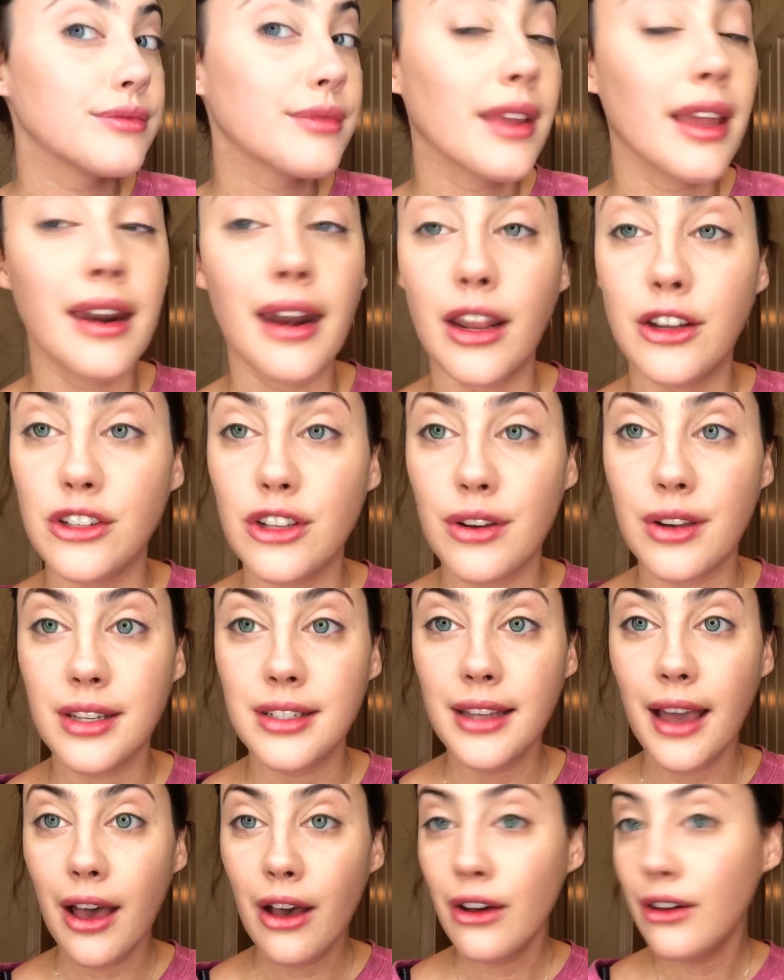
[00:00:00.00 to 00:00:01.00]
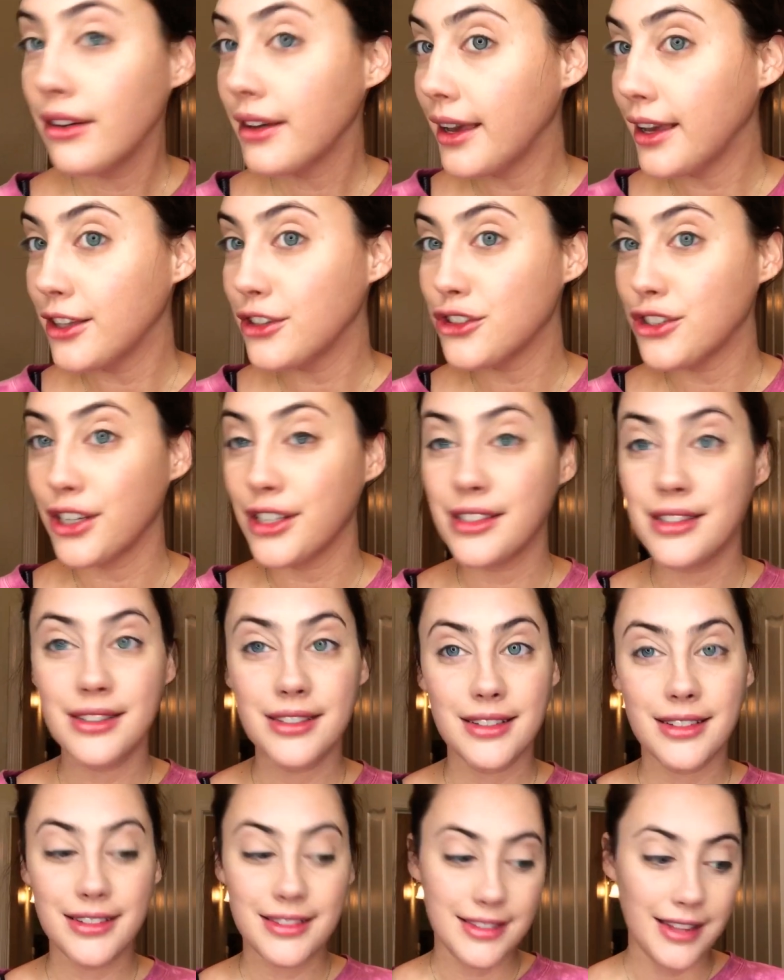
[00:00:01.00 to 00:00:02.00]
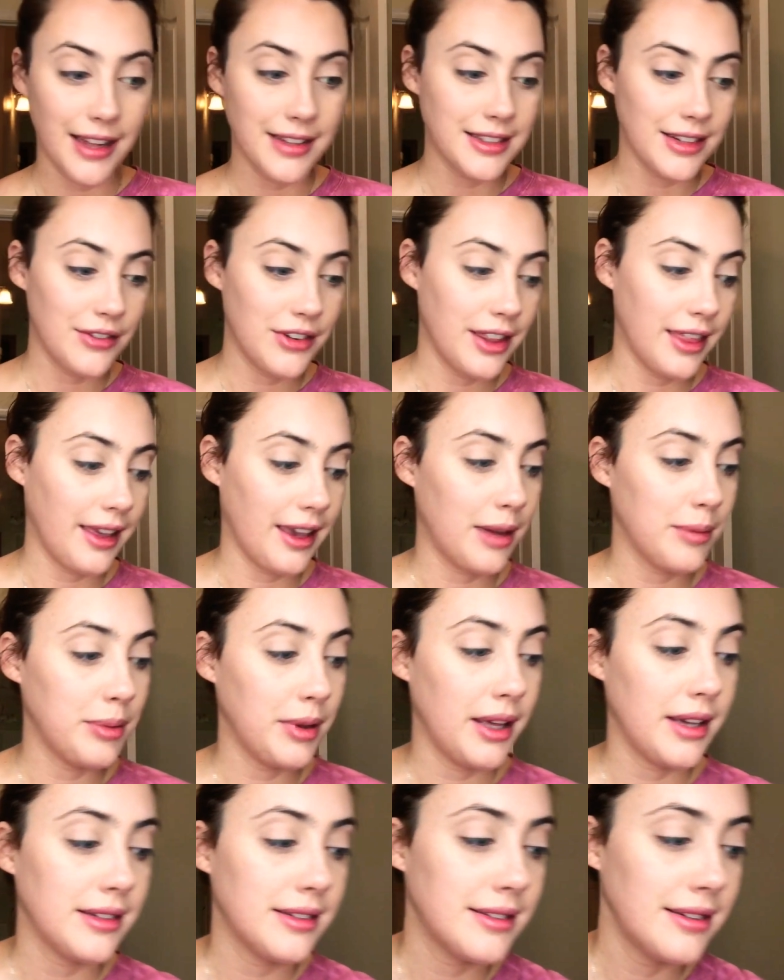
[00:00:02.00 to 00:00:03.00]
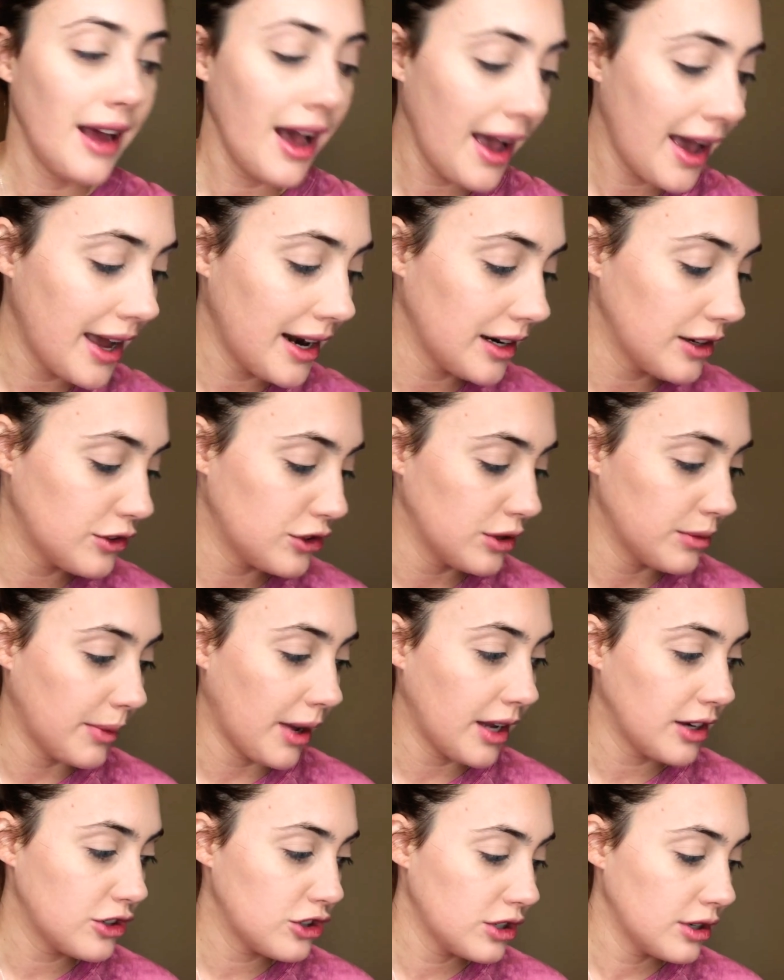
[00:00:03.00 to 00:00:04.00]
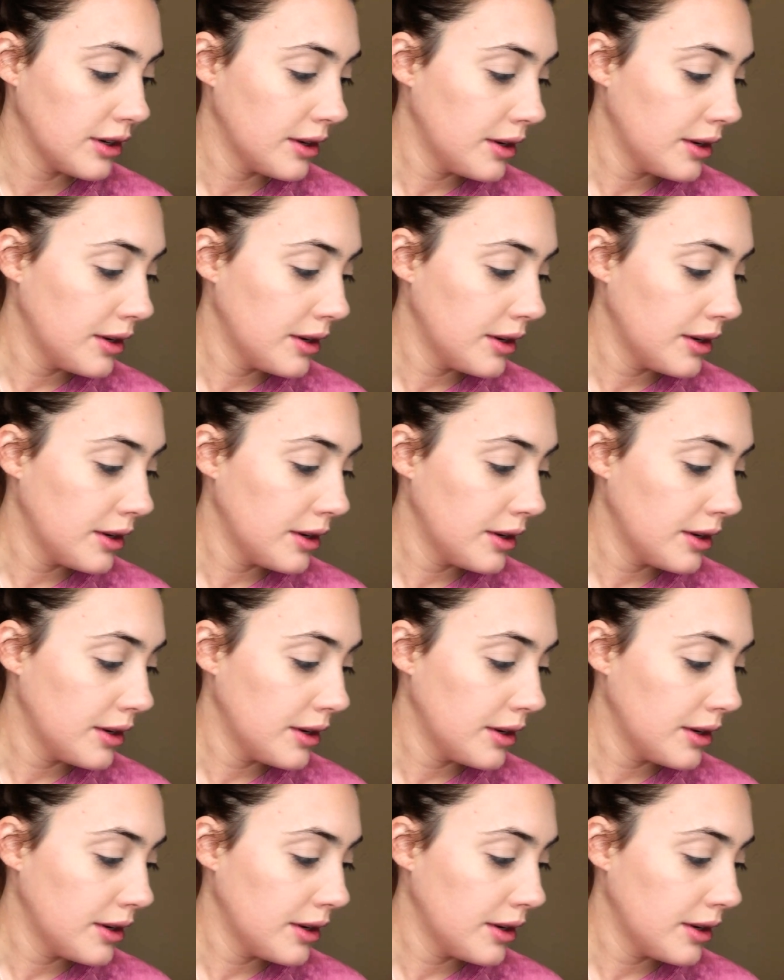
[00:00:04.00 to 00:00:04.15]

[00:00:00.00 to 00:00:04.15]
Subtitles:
As you can tell, it just sets everything in place, not adding too much.